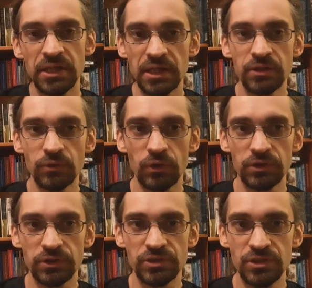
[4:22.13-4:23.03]
in
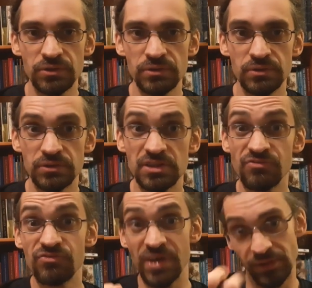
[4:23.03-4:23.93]
order to
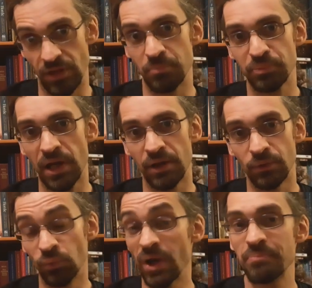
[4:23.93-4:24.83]
develop our
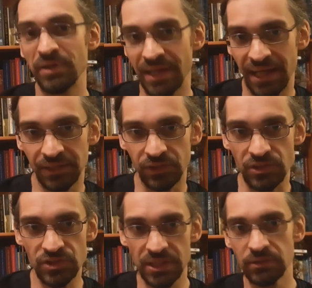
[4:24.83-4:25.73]
weapon handling
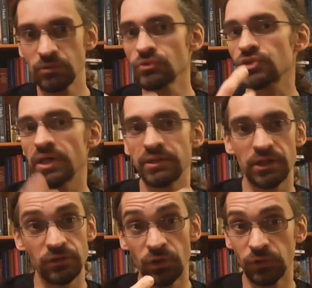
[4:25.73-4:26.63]
skills and
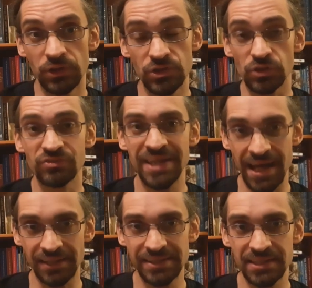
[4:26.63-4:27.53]
our knowledge of
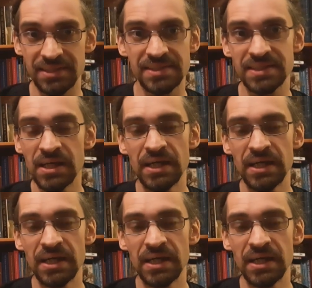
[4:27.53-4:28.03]
tactics